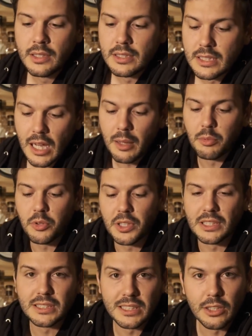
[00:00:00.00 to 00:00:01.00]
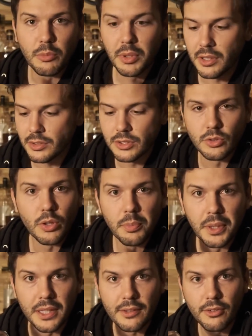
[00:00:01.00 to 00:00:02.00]
Knob Creek single barrel store
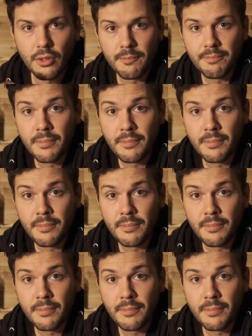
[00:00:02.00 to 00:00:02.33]
picks